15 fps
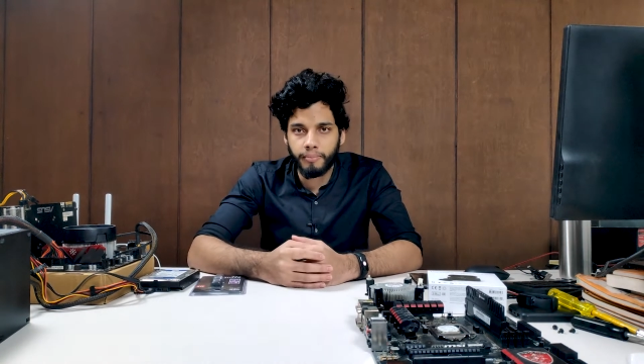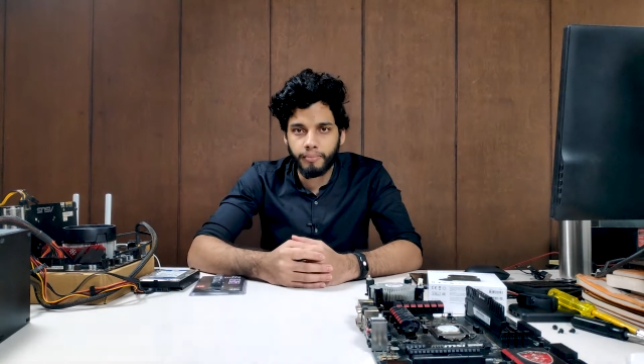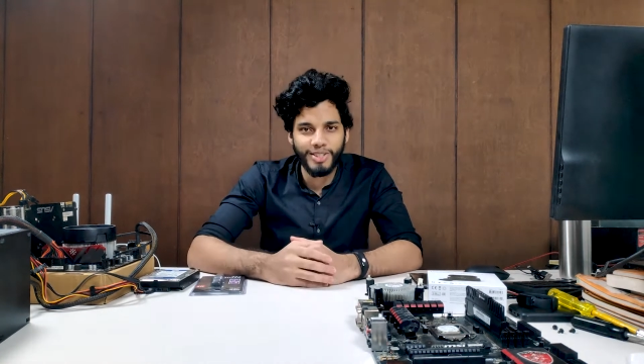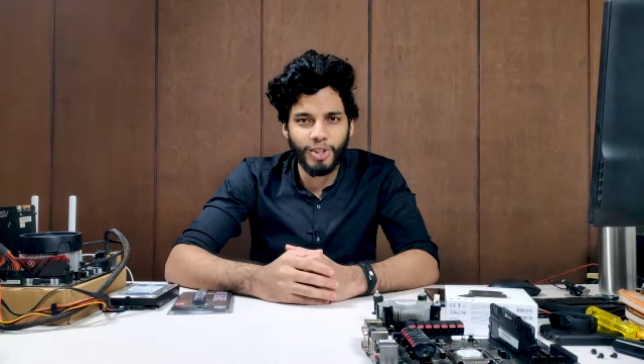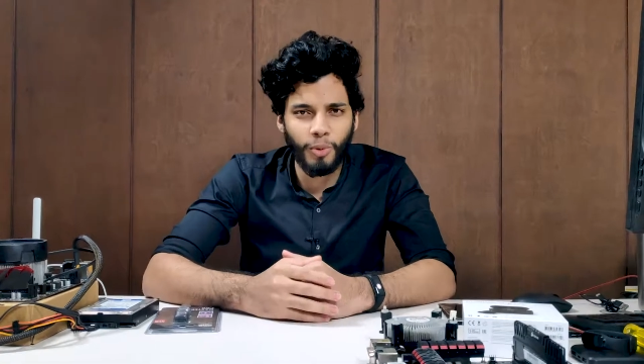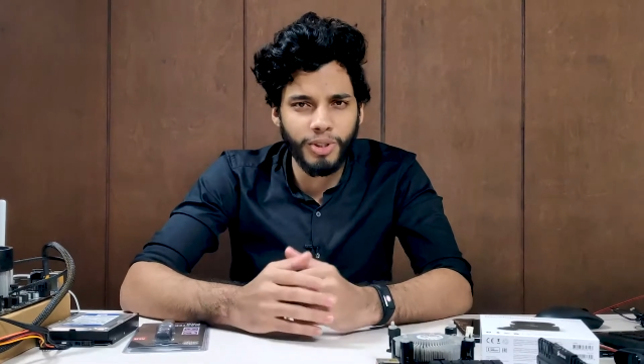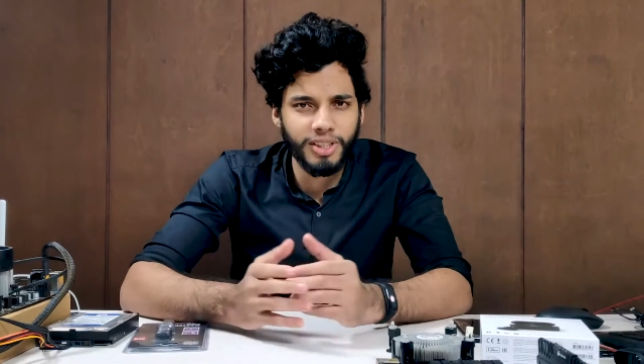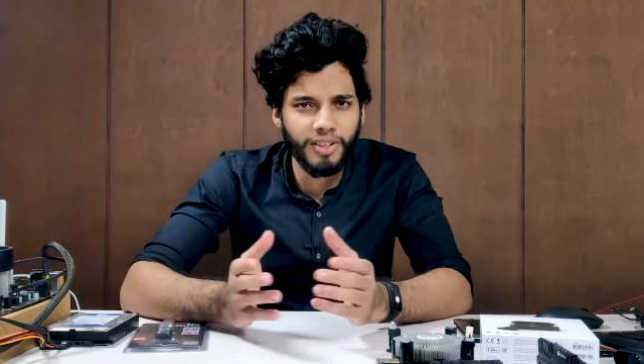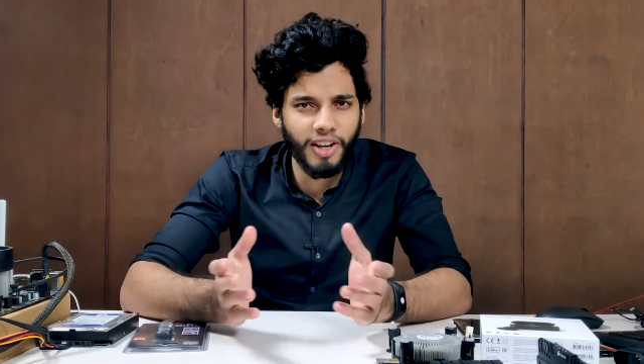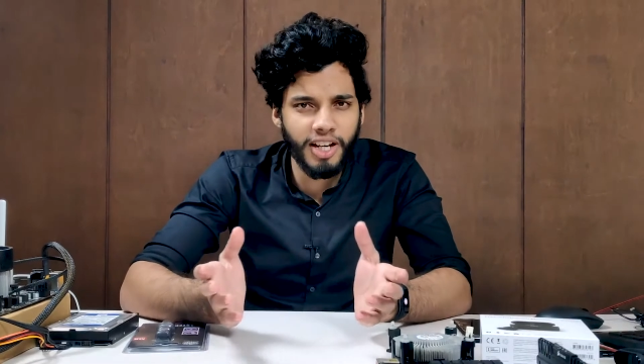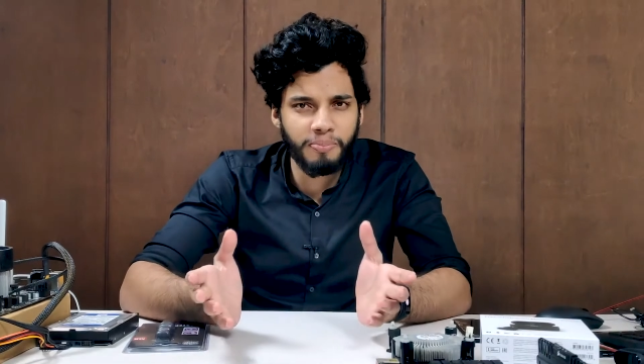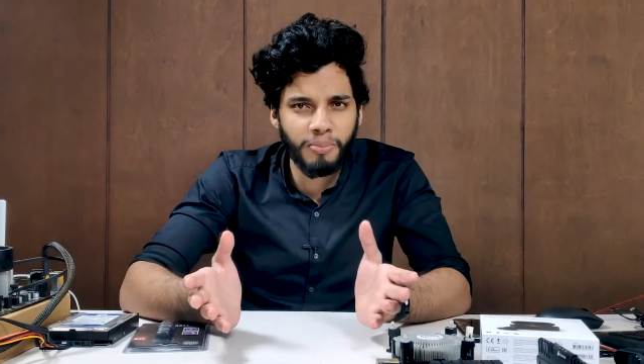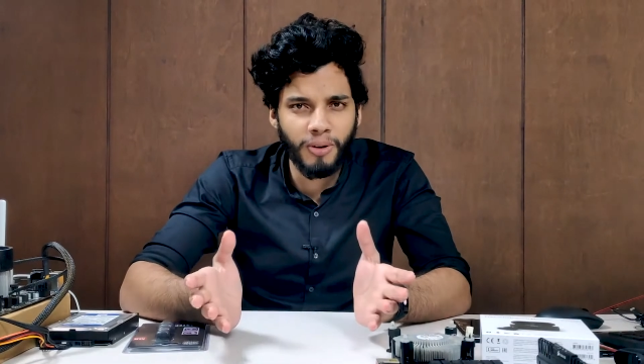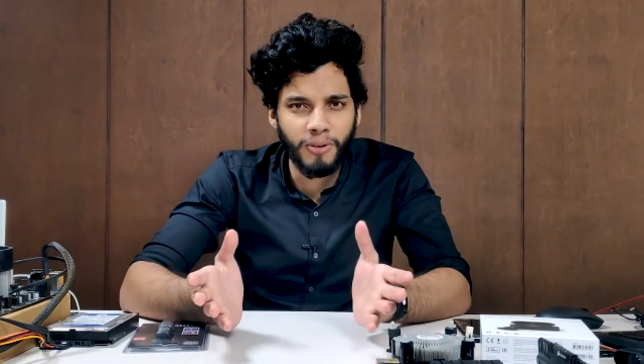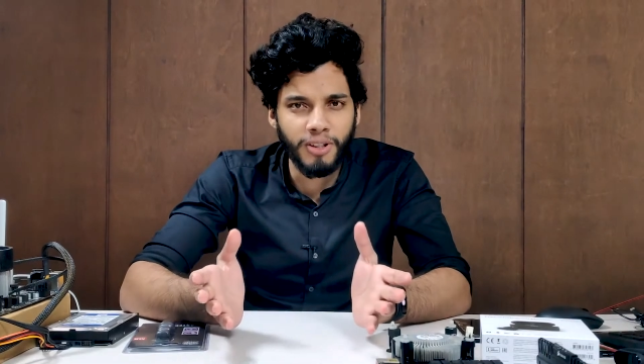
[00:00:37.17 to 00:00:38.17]
So with
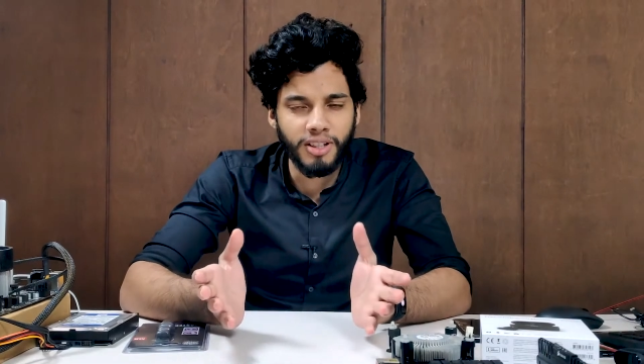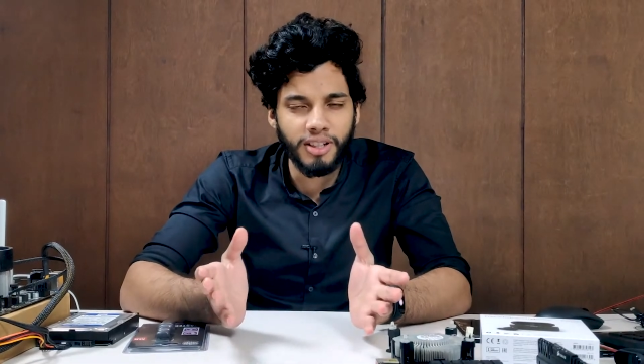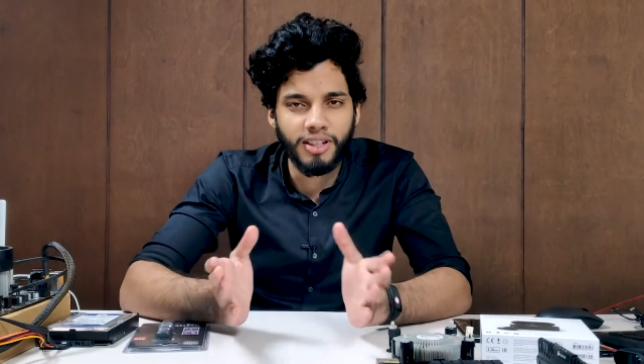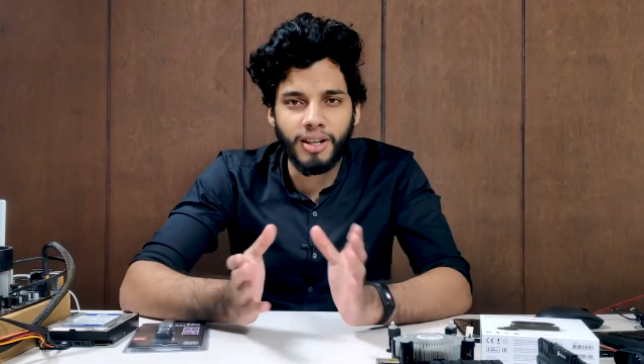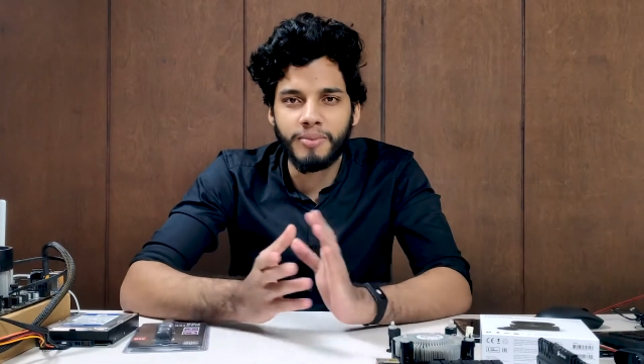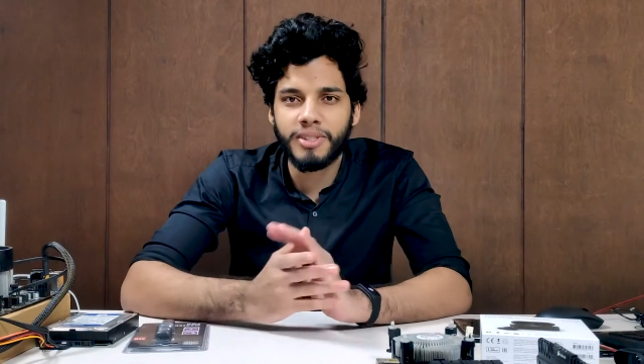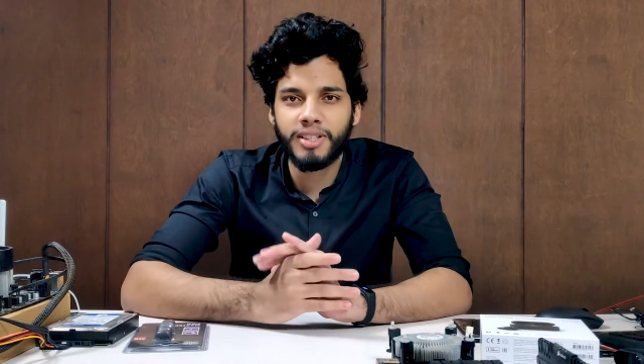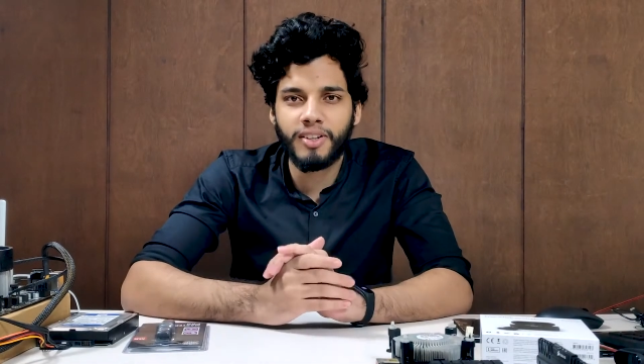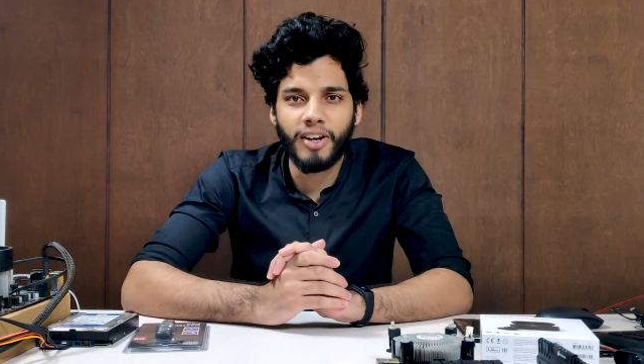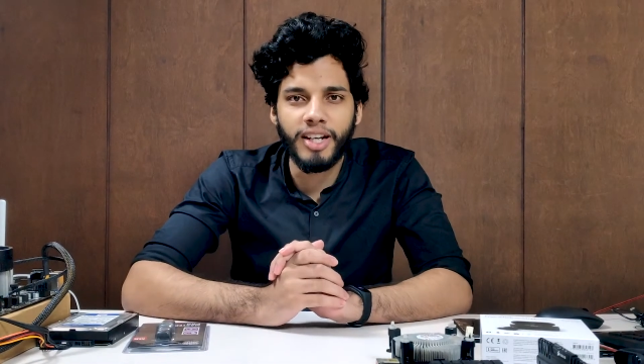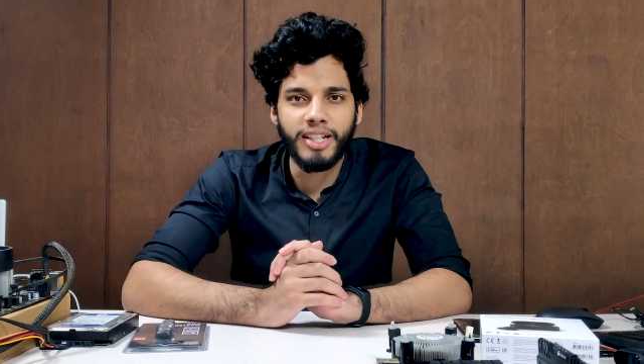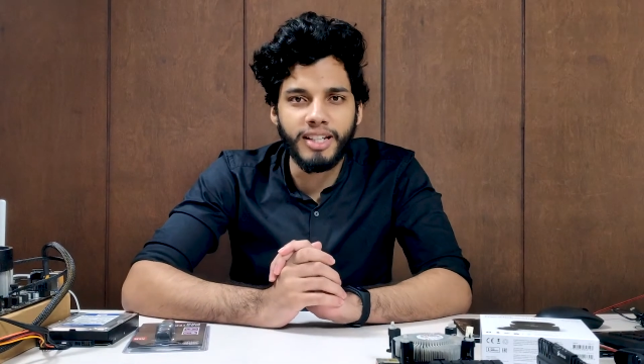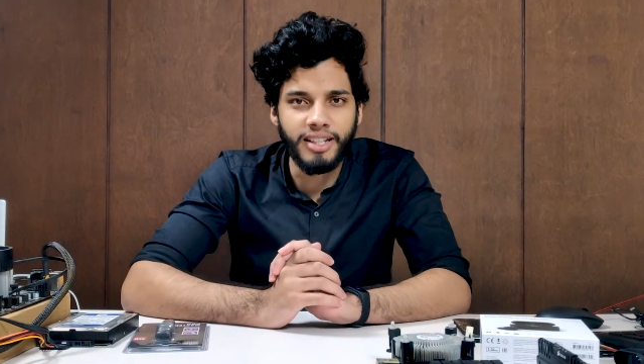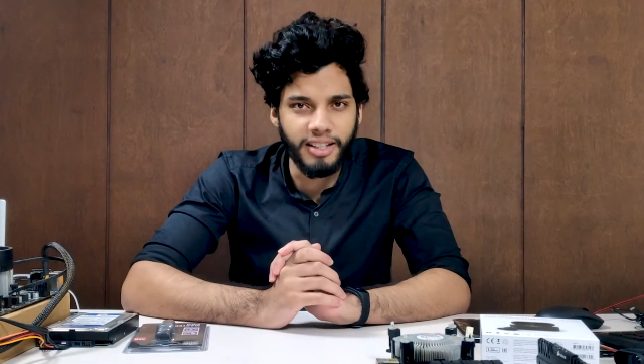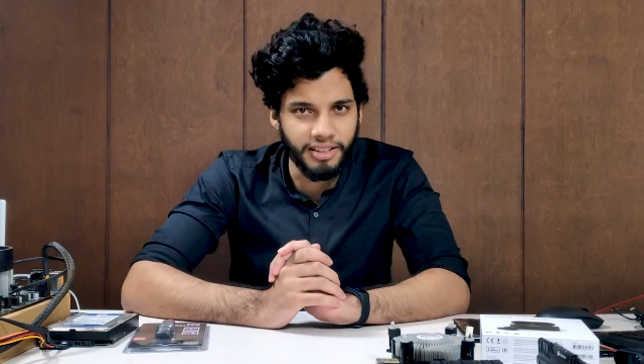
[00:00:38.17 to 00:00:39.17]
great power comes great
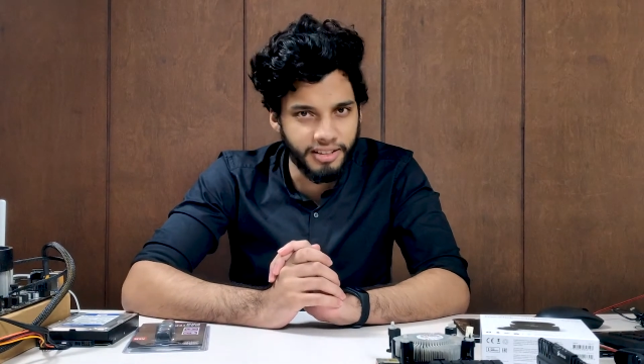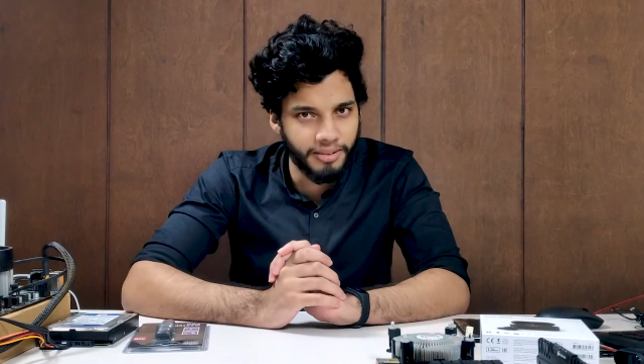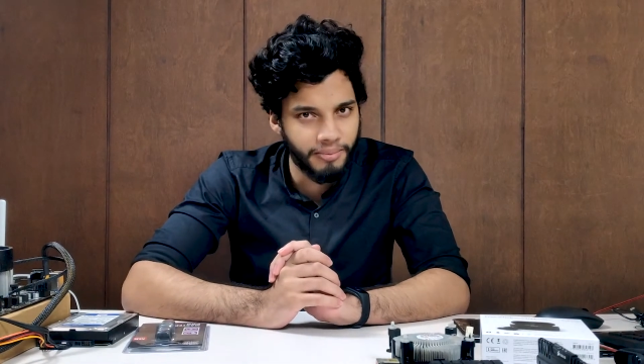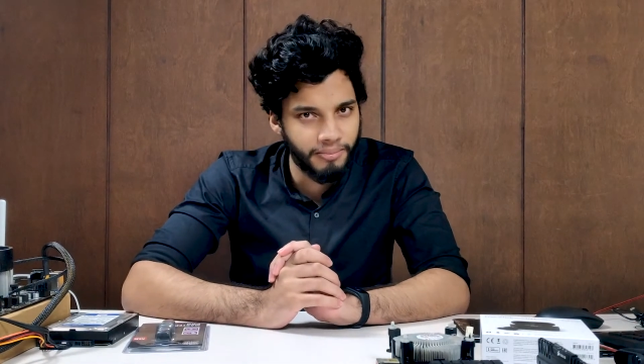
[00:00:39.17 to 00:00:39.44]
heat.